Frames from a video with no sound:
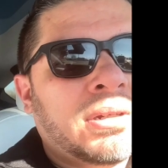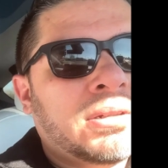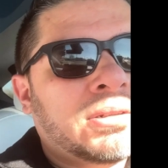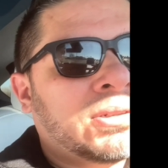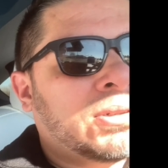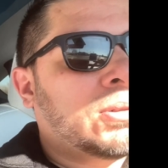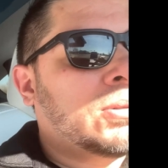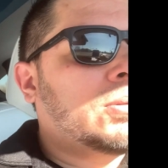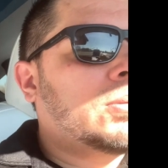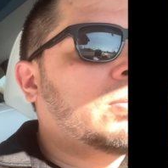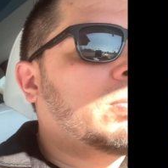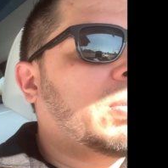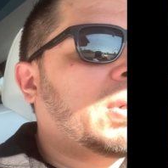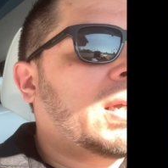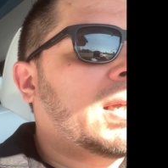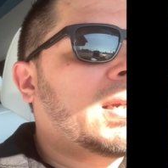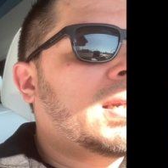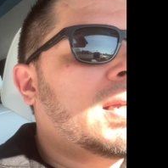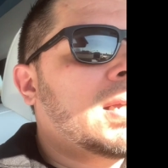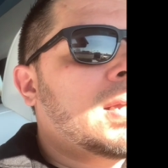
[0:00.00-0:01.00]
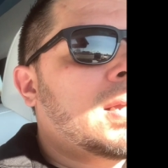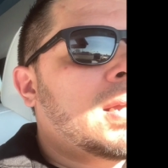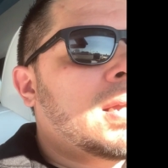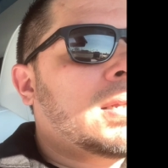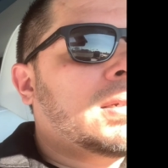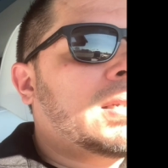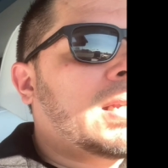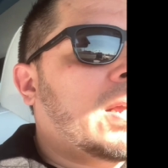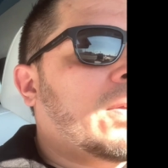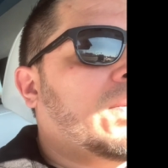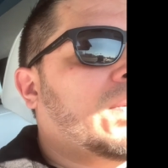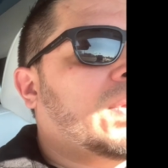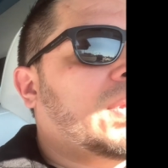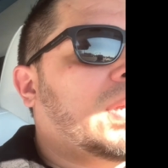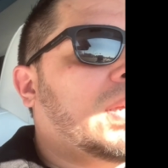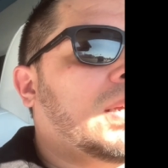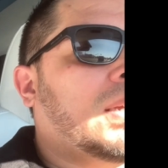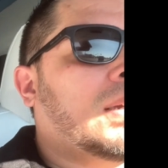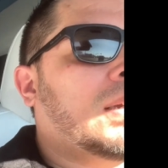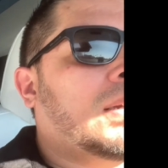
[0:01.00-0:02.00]
soon, but
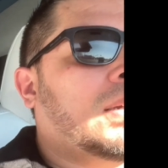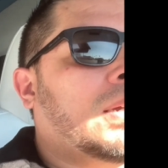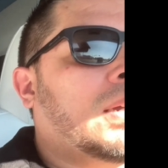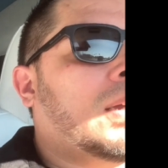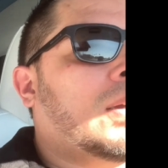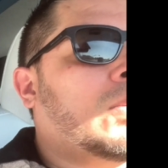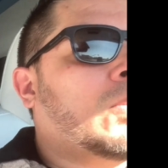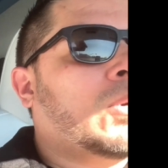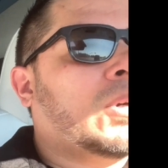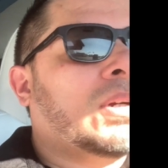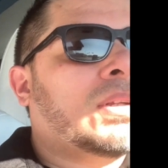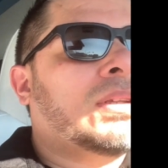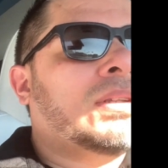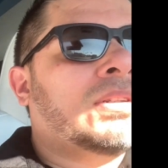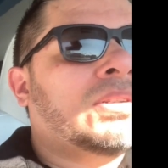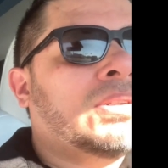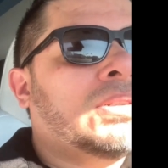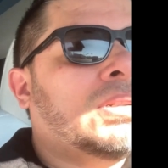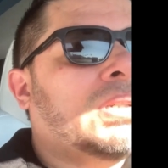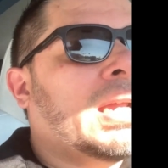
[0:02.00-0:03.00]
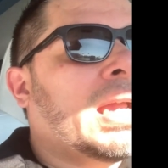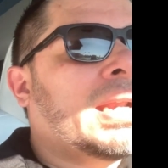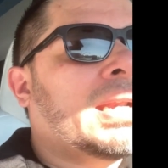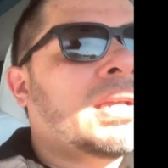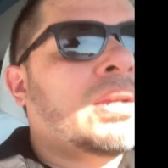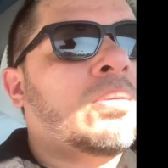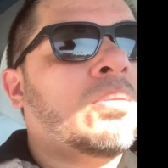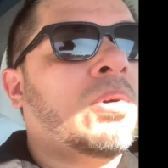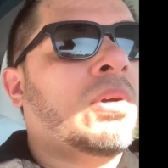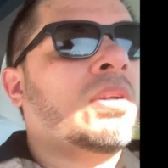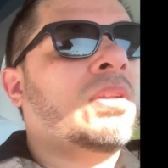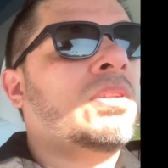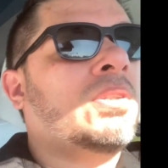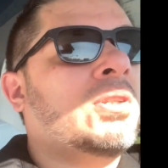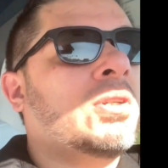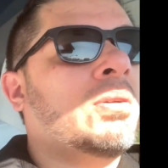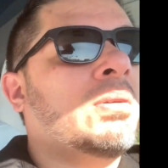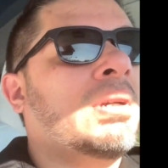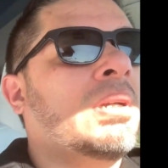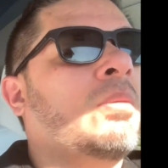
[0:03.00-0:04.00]
definitely uh, worth getting, worth
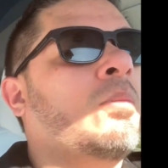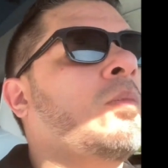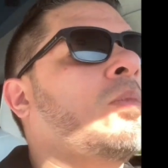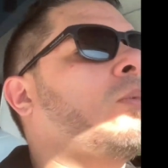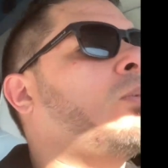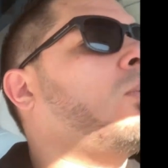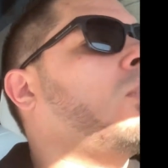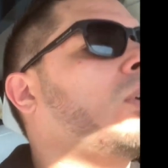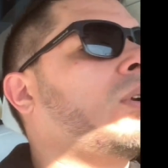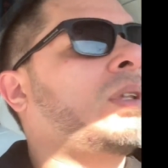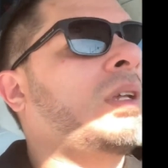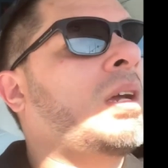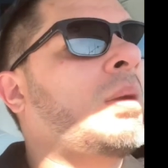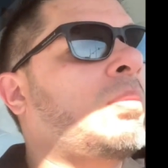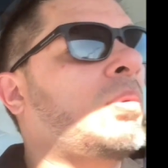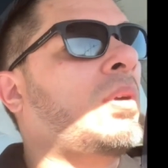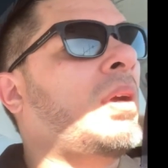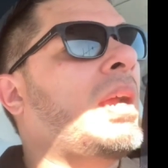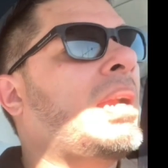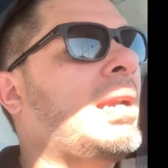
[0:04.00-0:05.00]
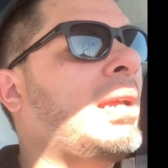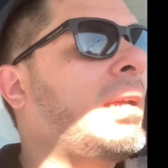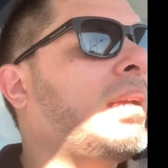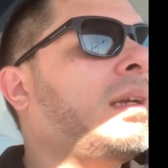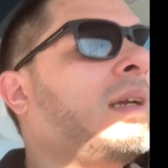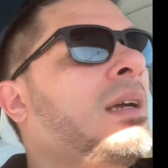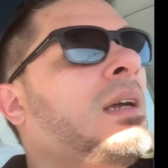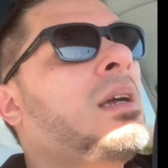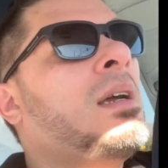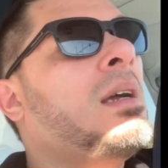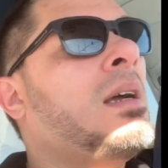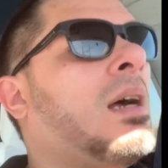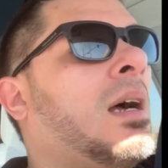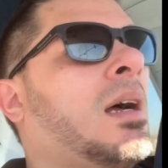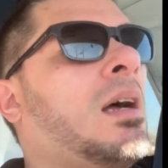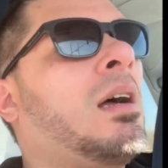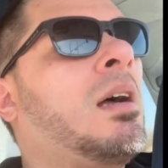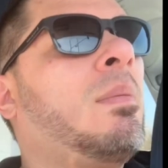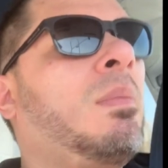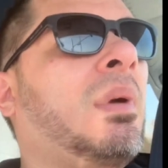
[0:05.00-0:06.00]
doing, worth upgrading.
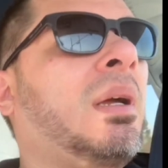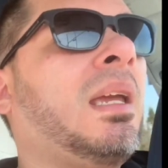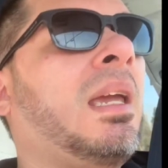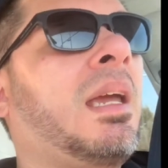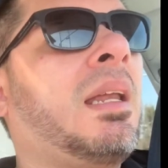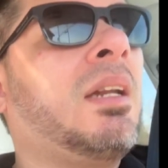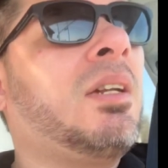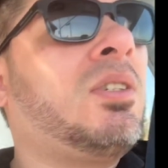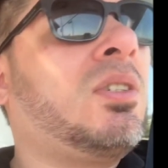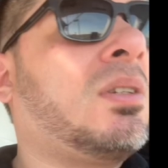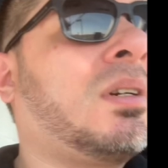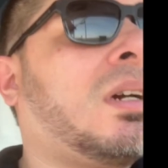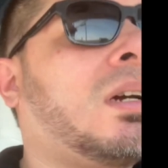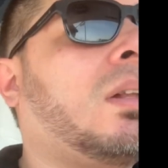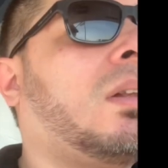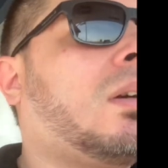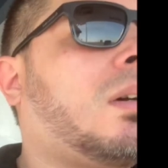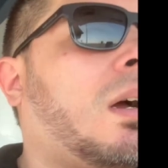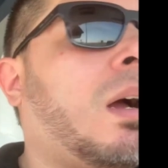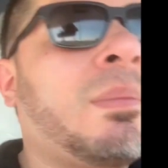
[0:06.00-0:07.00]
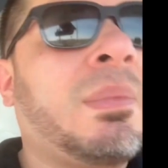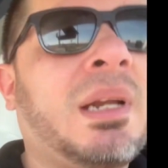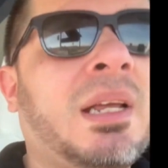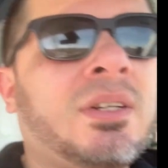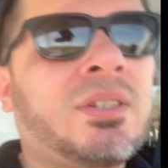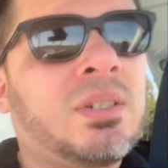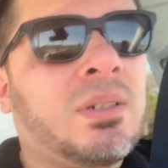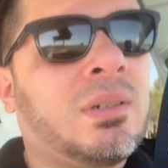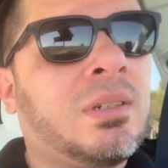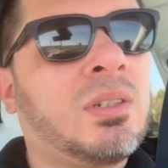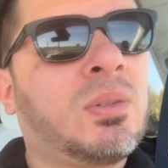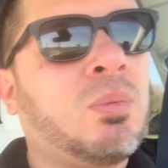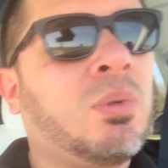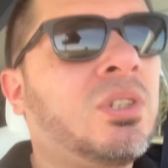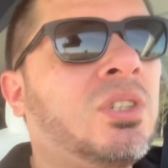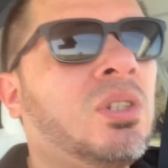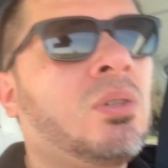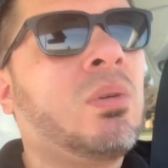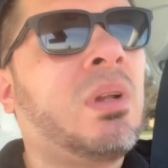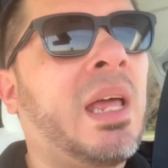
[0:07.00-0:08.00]
Um, again, it's your color combination. It's what
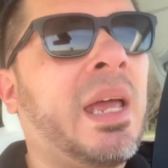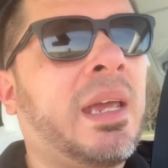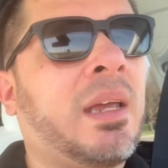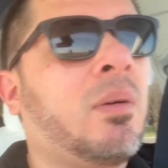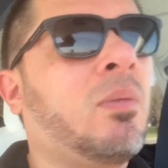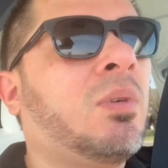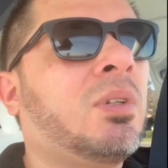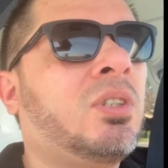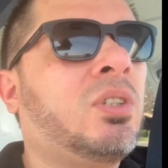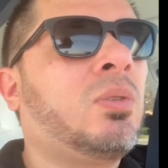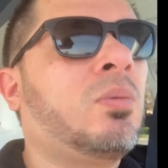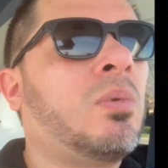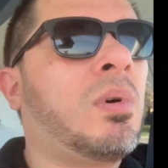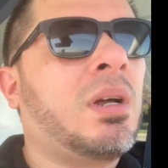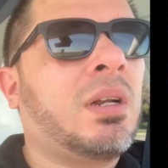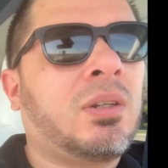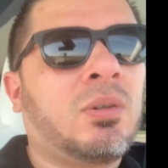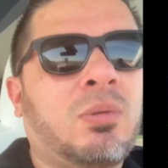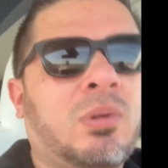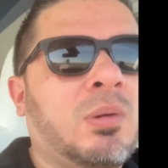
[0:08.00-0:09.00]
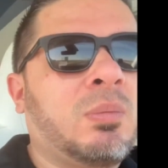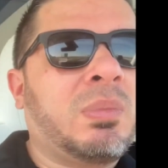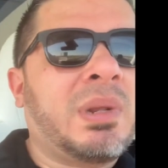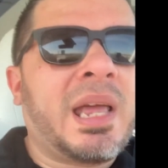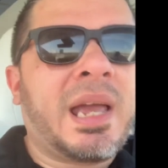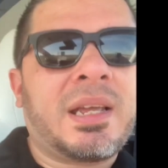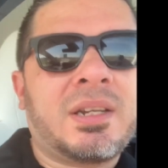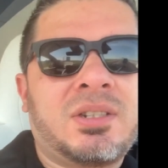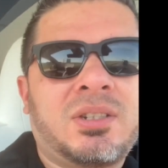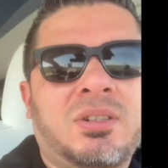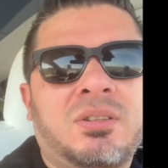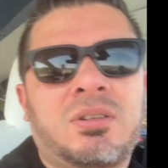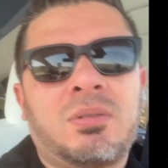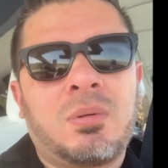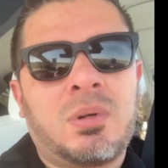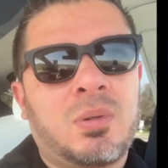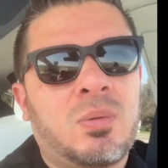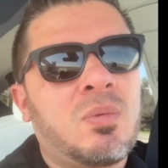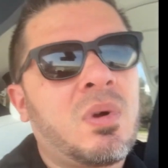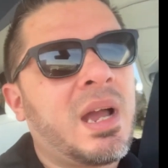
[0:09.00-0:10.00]
you like, what you want. You want a black interior, you
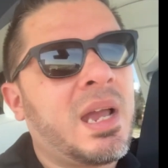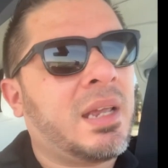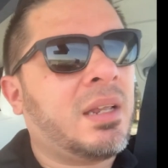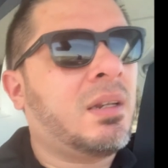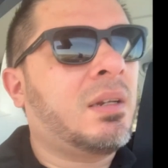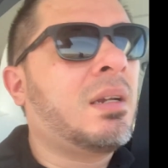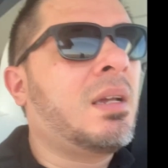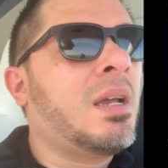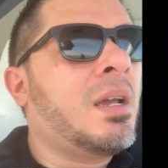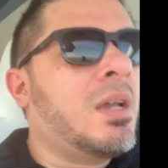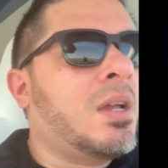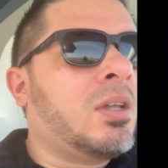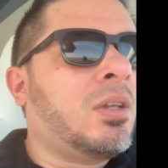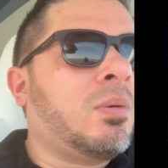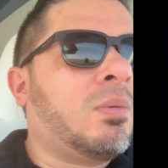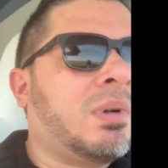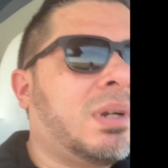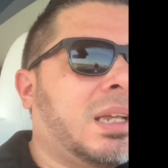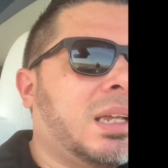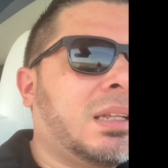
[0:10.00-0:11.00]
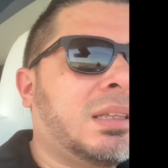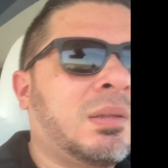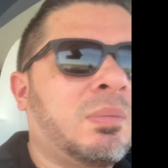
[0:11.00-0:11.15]
want a white. You want to get the